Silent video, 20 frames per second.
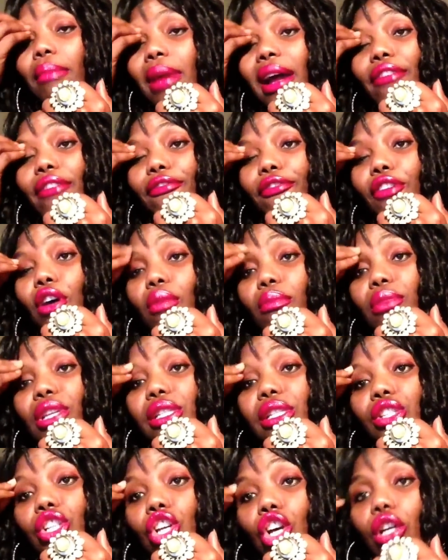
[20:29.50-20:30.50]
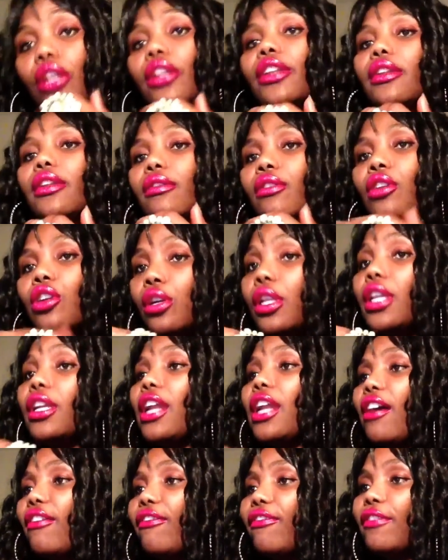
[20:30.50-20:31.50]
form is good
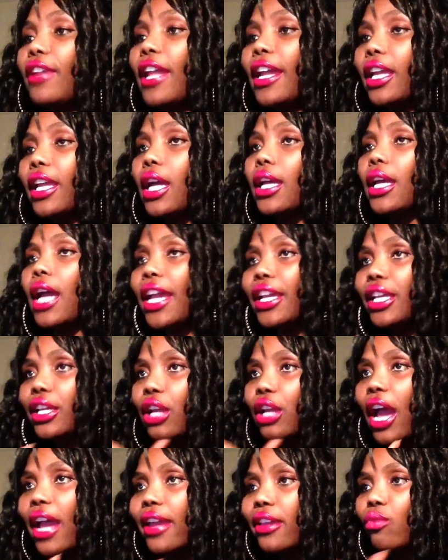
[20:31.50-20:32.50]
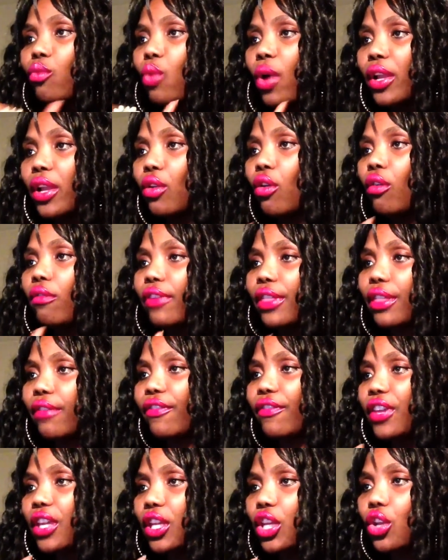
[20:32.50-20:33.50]
enough. Like I went over the
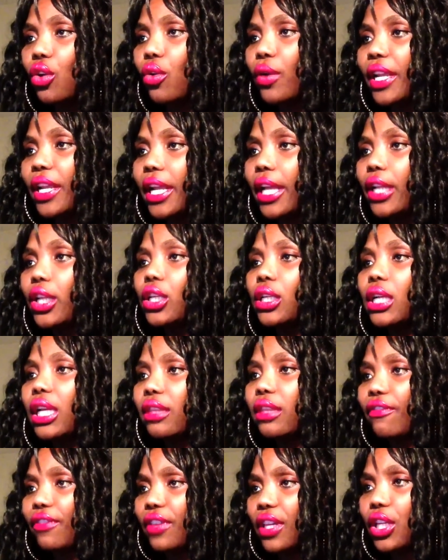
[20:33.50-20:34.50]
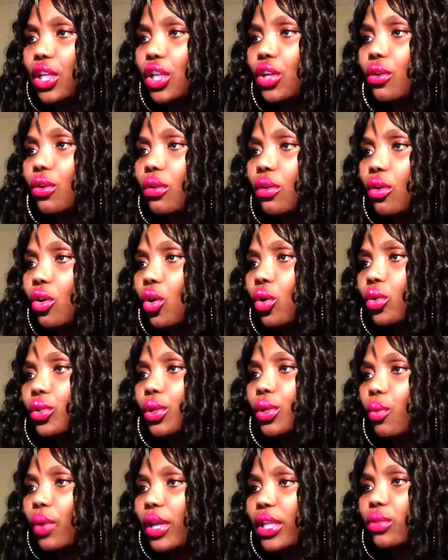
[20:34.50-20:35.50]
video and I look at the video all the
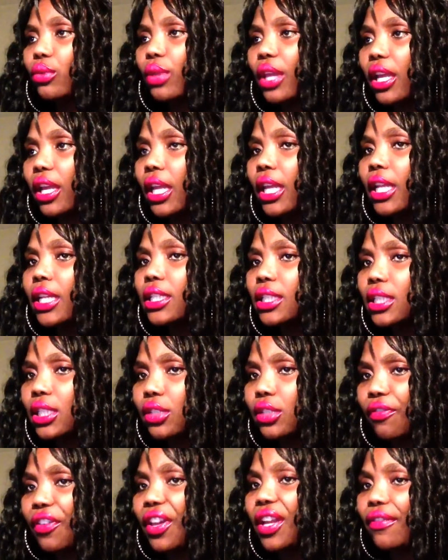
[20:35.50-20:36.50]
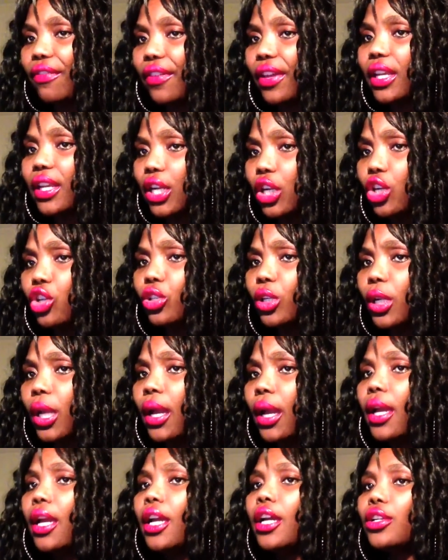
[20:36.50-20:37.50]
way to the end. It's very, very good.
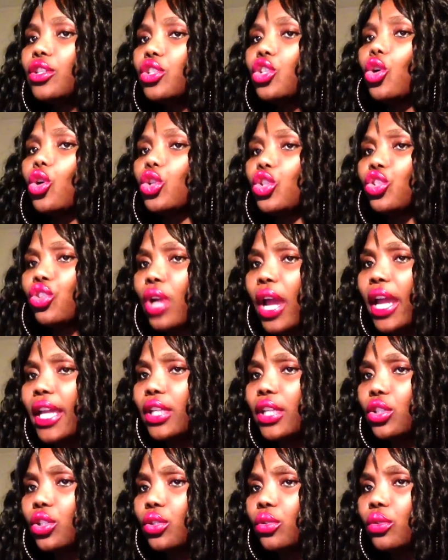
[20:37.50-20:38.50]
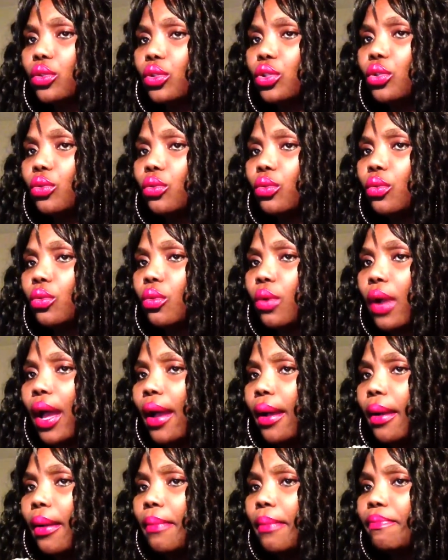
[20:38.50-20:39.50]
So try
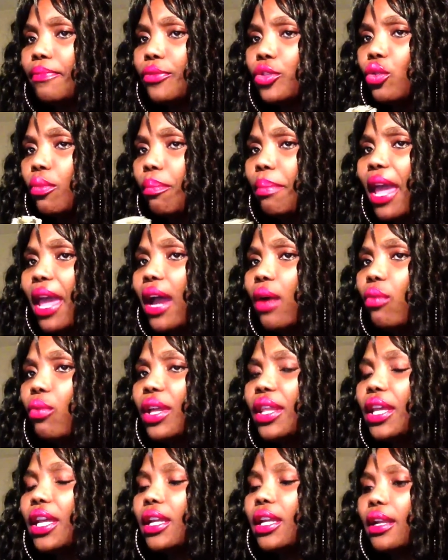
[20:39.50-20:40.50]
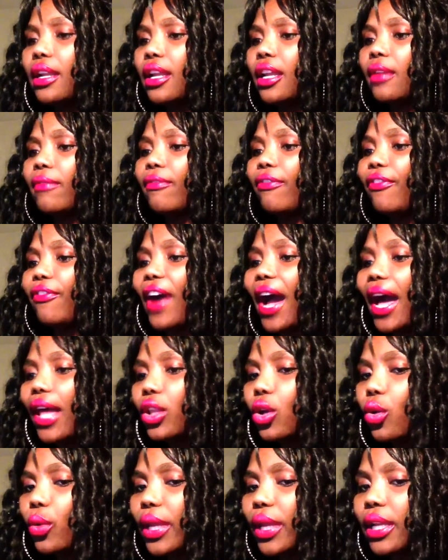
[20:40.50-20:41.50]
to bear with it and
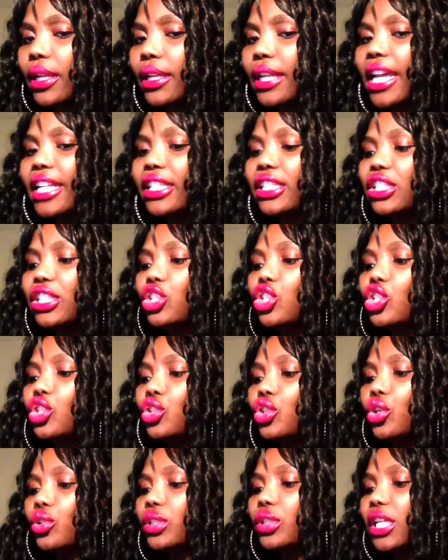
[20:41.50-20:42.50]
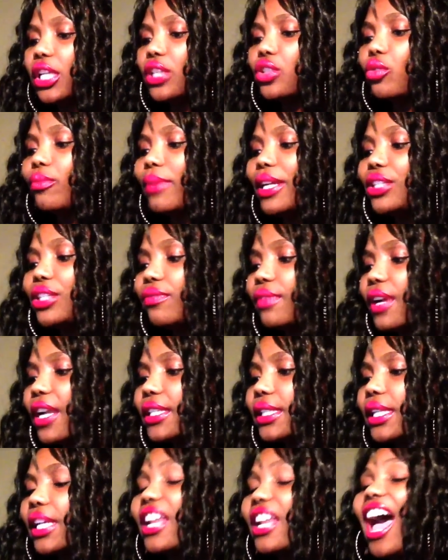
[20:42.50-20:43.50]
follow it. And then don't take too much
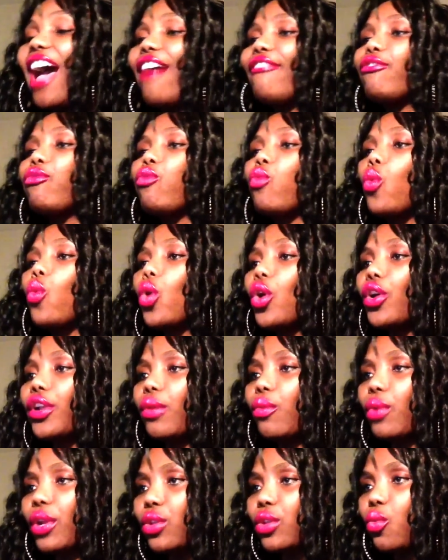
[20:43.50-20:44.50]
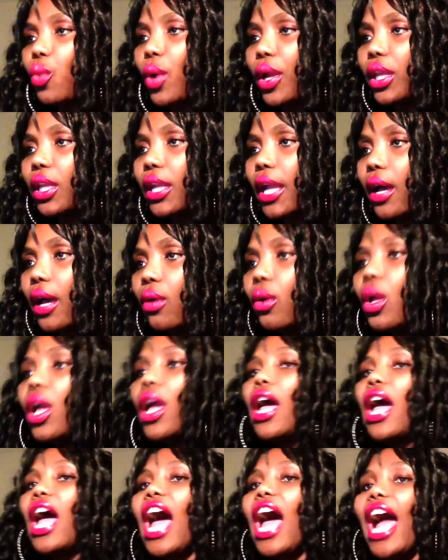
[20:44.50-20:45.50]
rest and have water when you're working out.
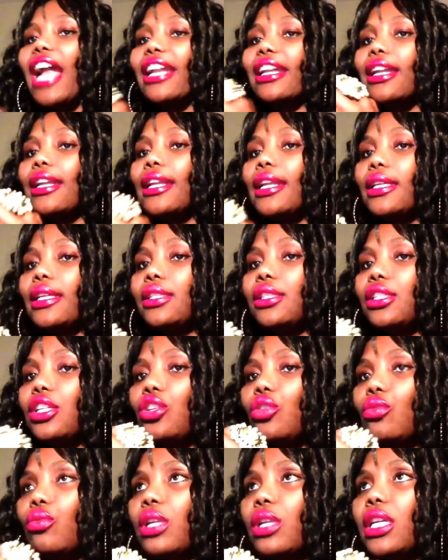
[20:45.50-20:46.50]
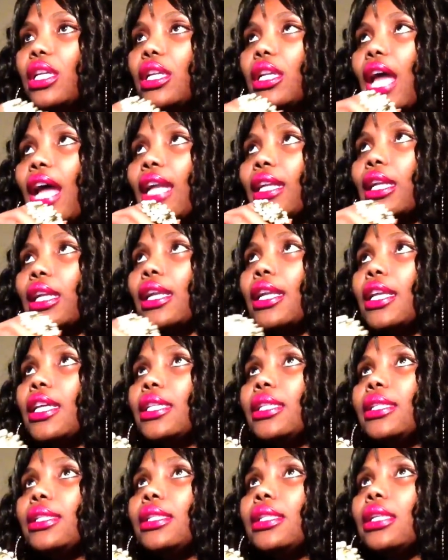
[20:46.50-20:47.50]
At least you need at
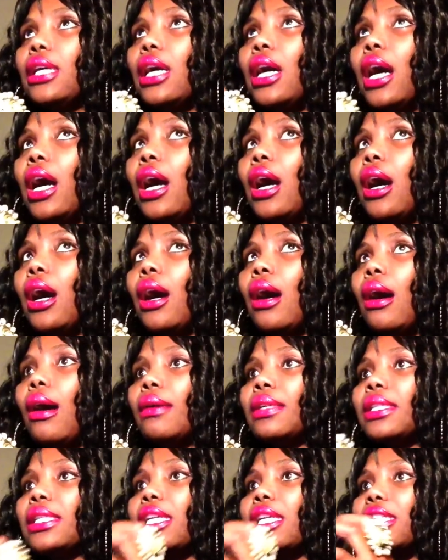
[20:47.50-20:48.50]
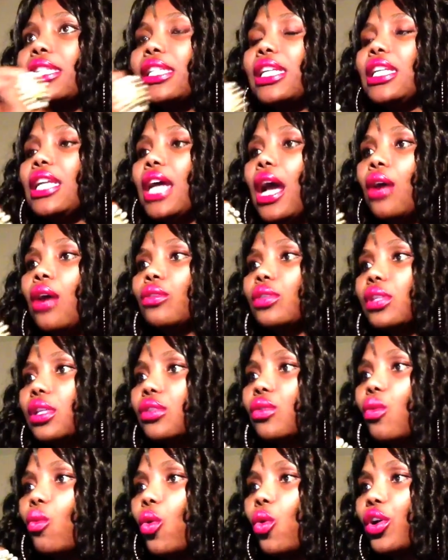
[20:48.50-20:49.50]
least 16 ounces
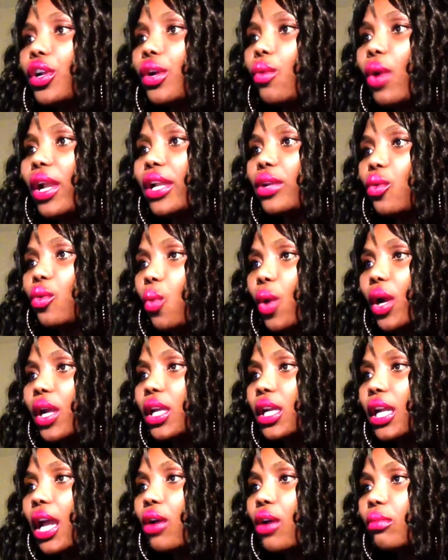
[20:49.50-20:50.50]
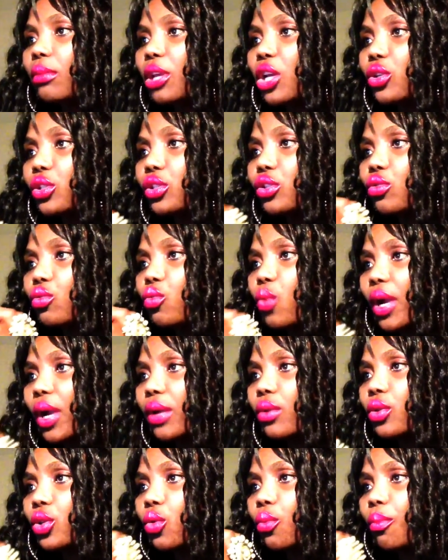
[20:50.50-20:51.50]
of water while you're working out because you
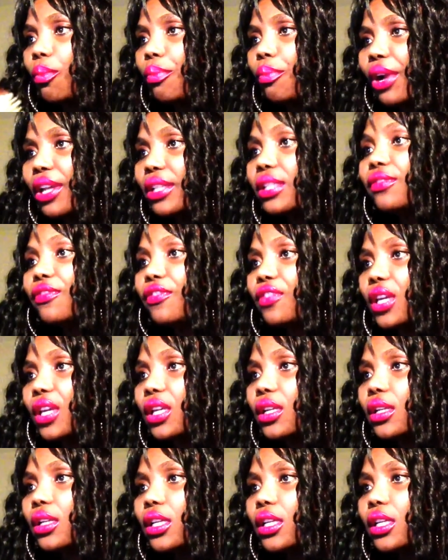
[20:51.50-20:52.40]
breastfeed.